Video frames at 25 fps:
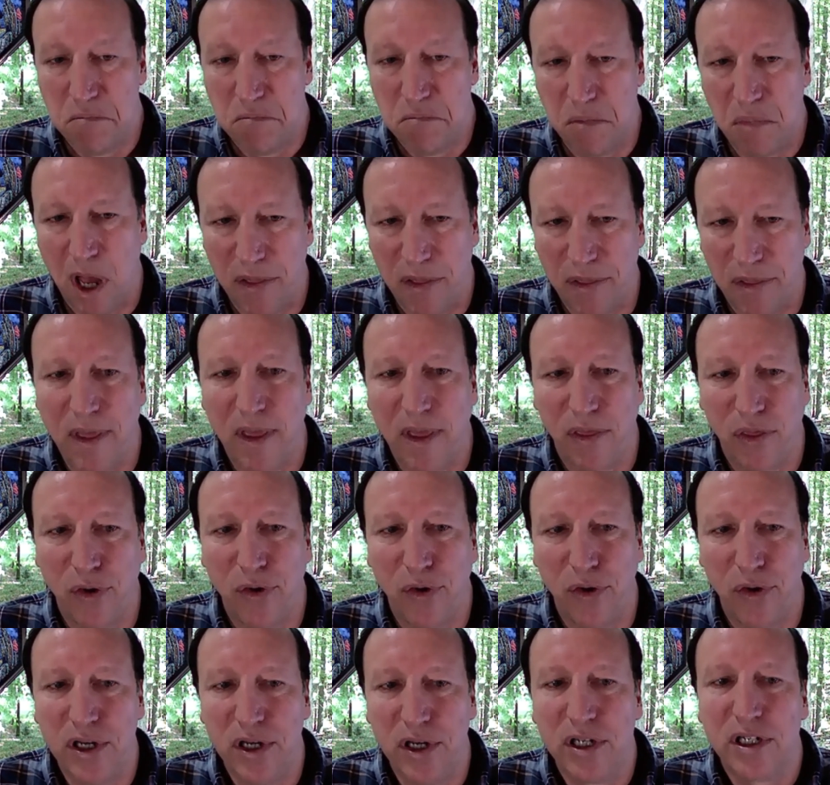I think
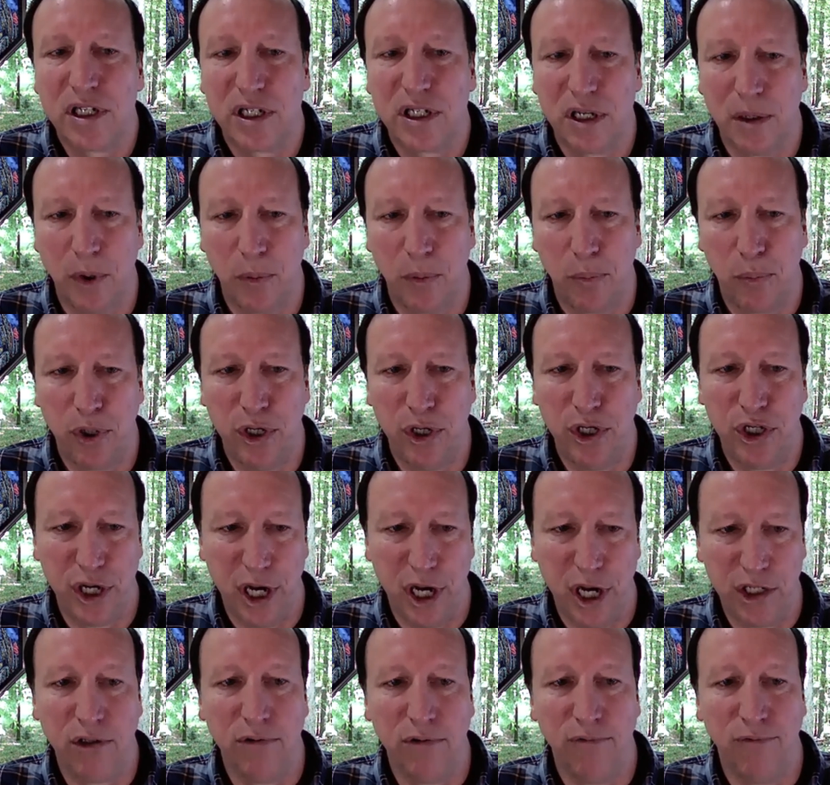there is some
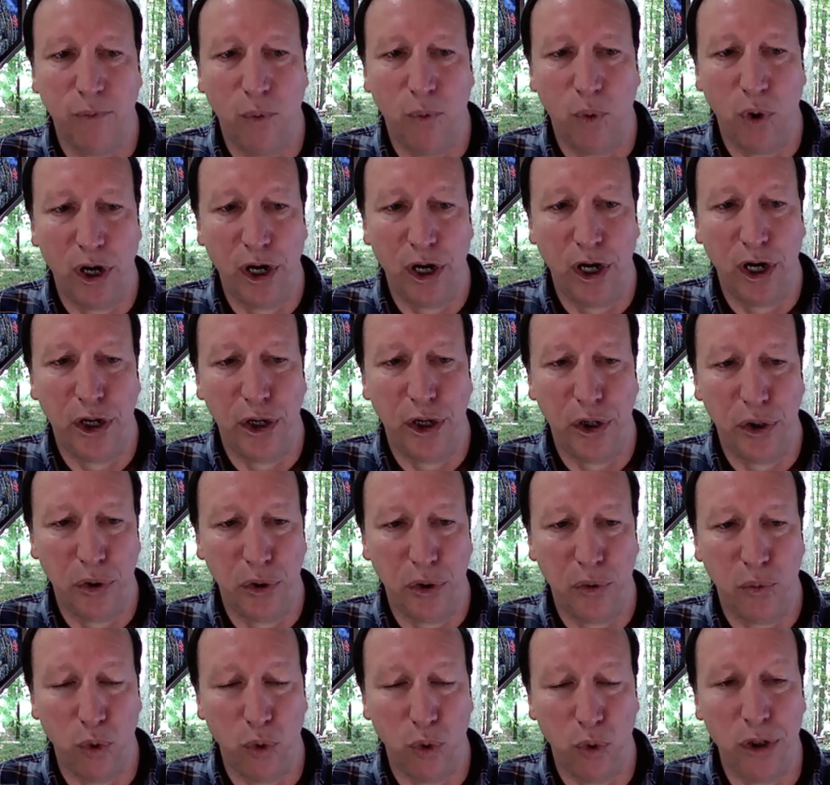appreciation for here
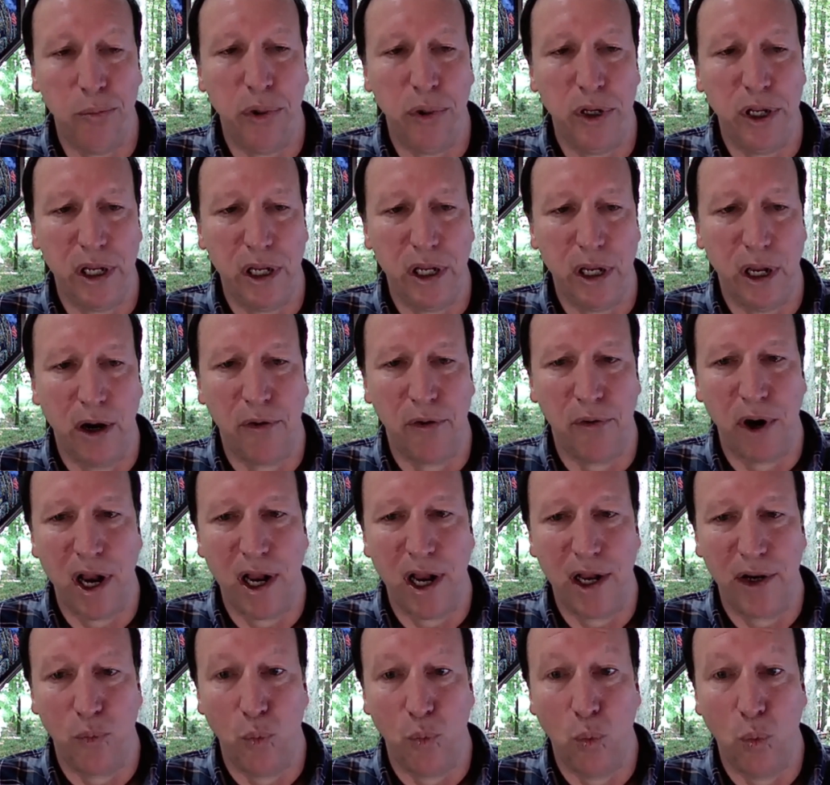would be
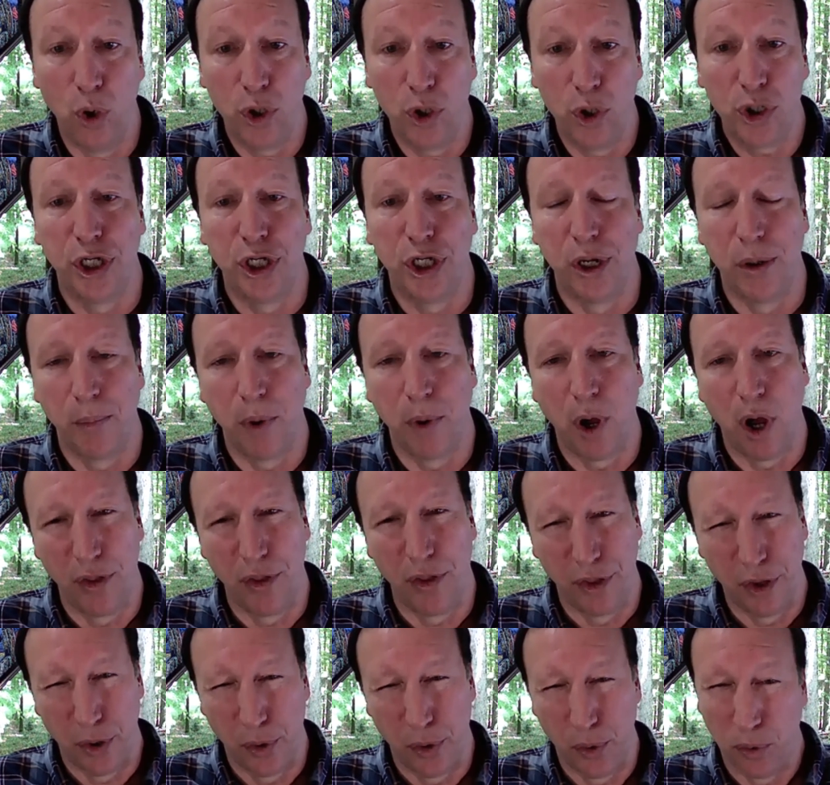around worship,
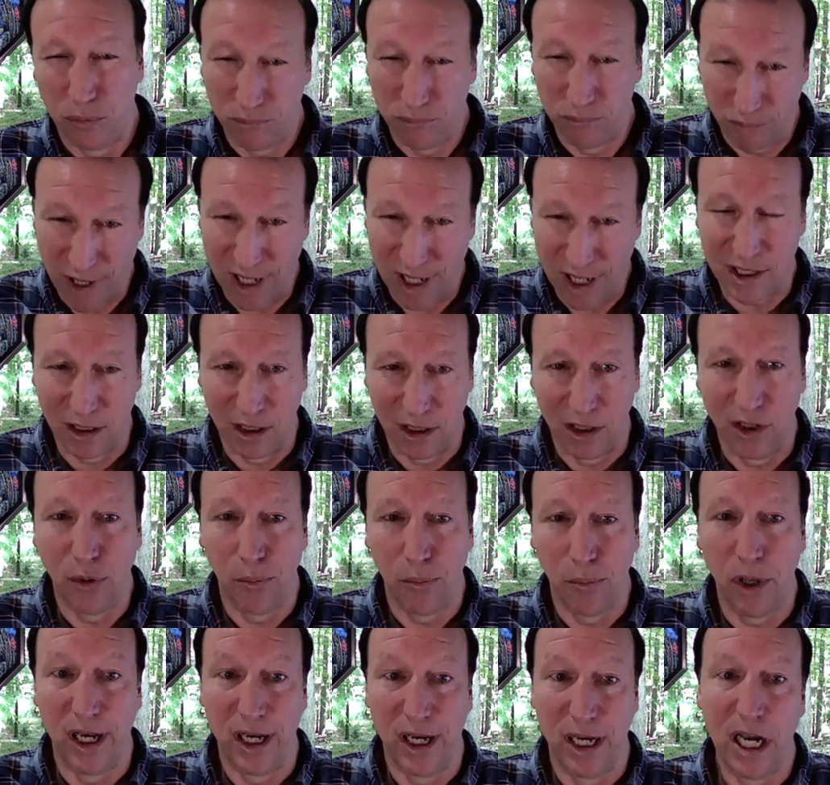although that's a little
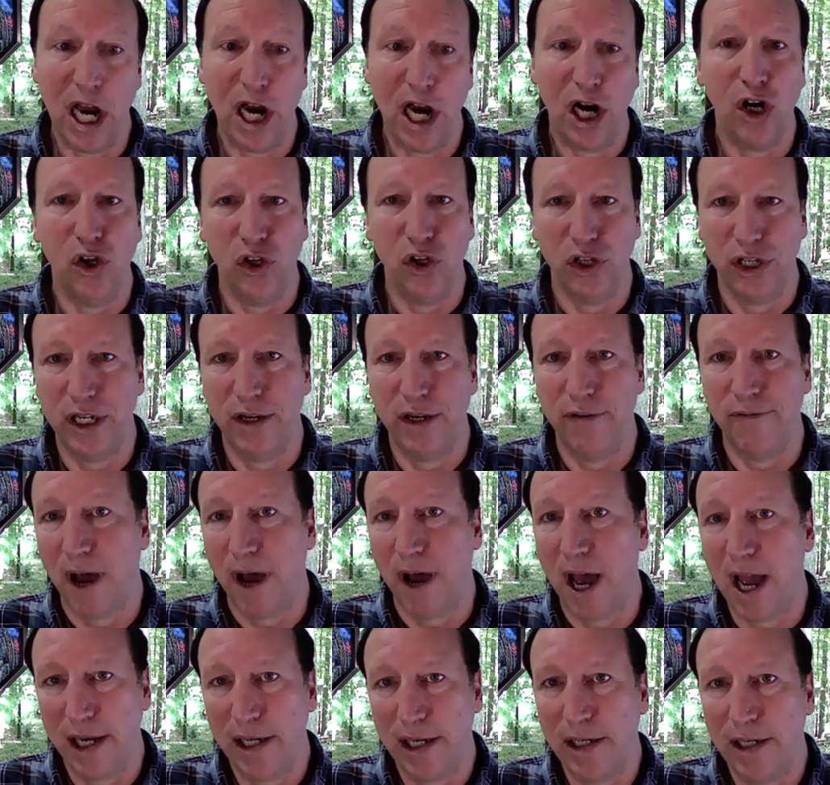bit narrowly
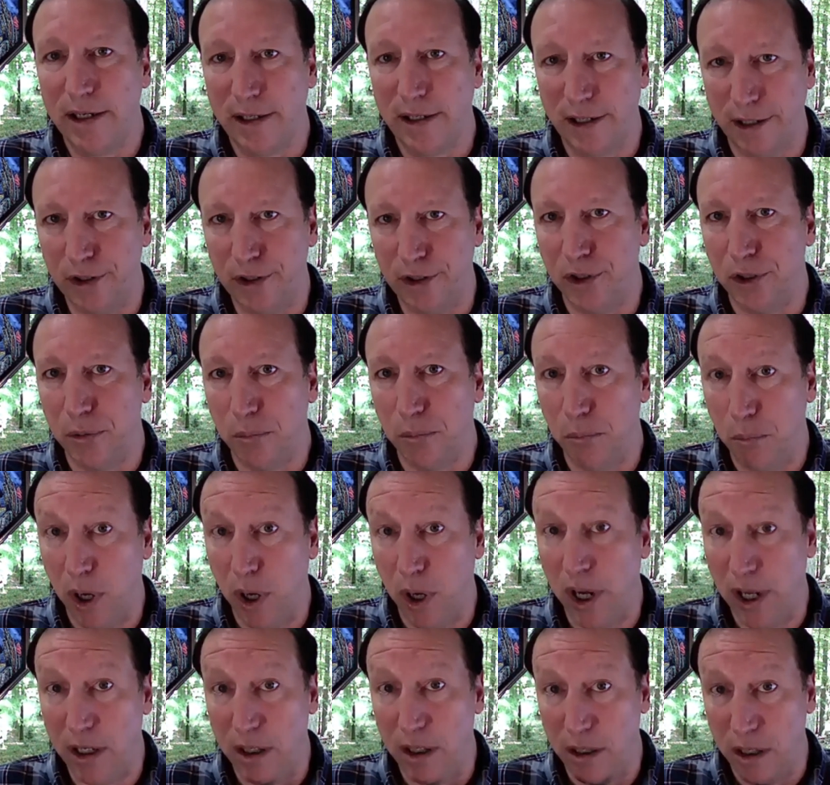defined here,
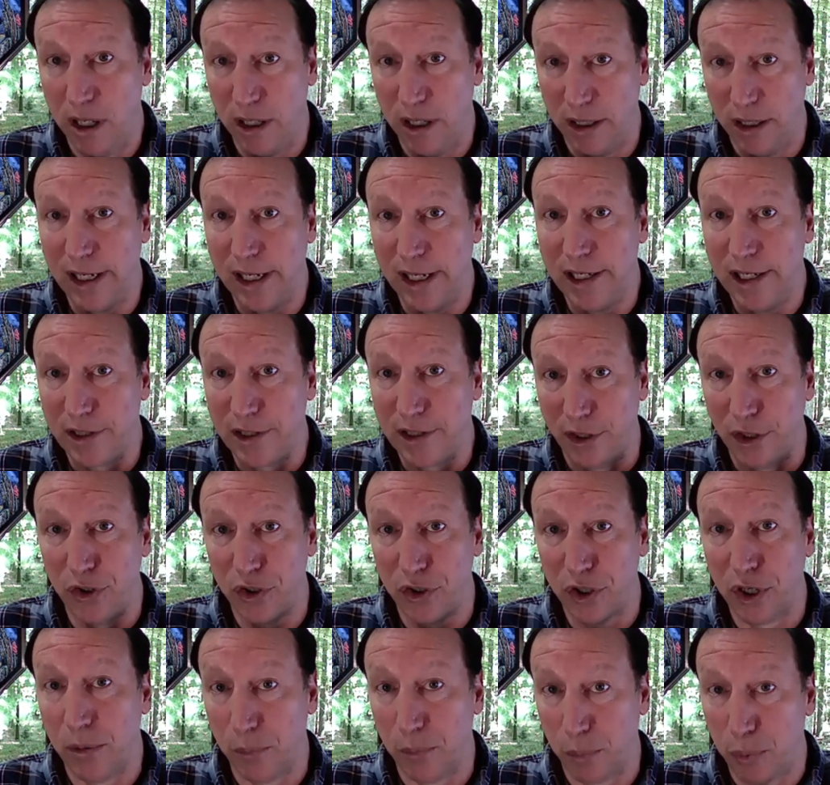but at least there's
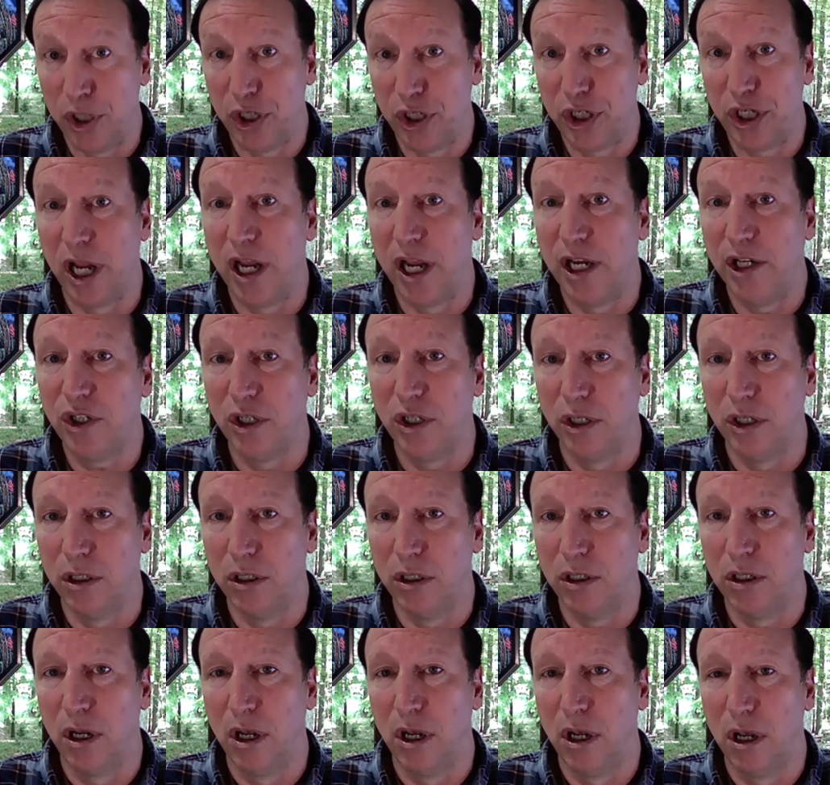an appreciation
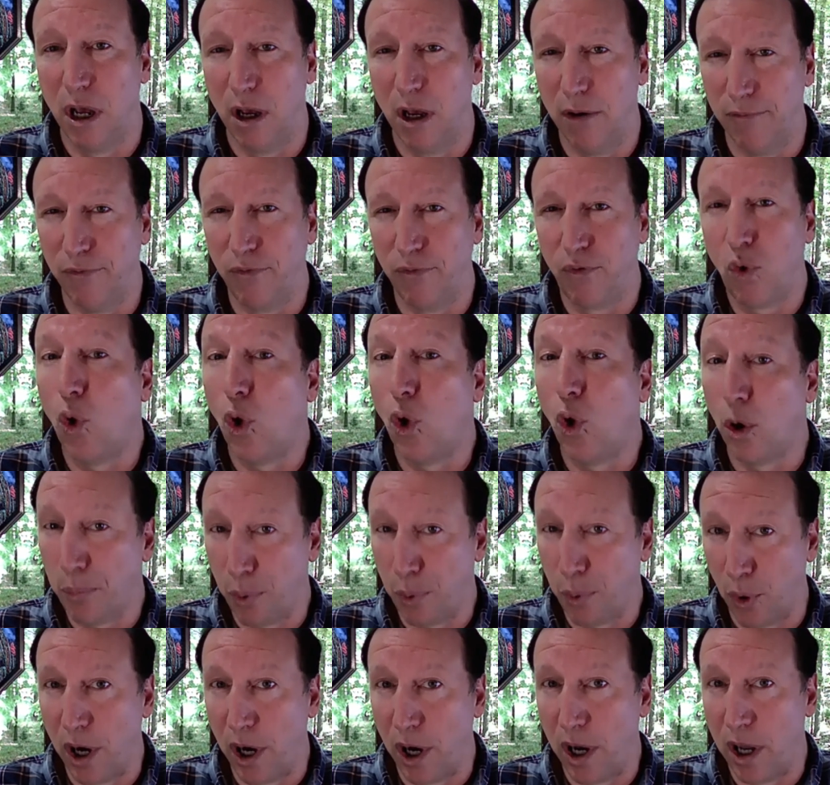of right.
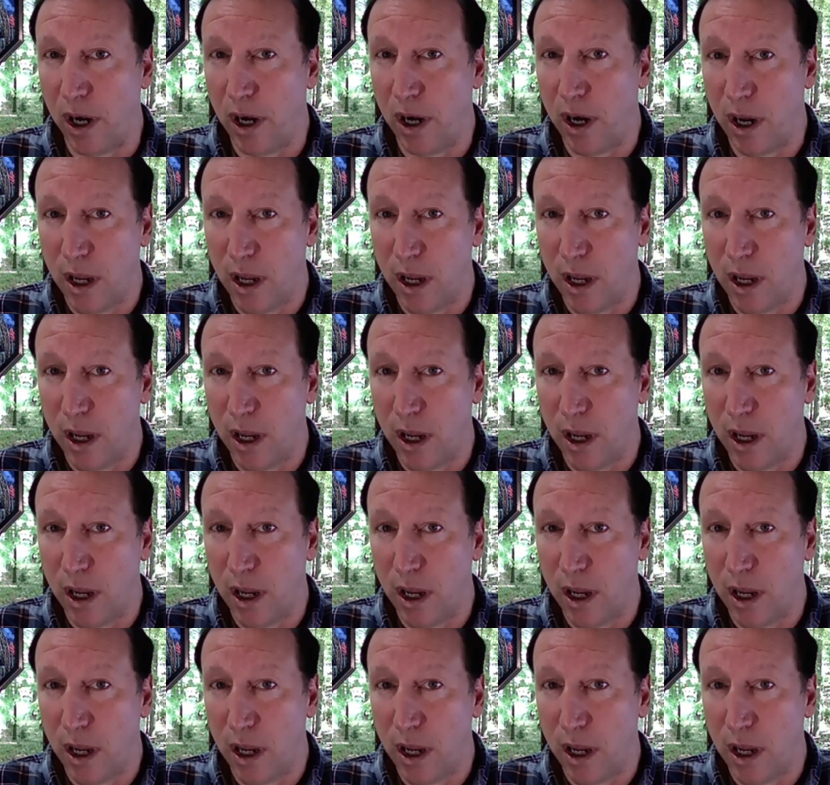corporate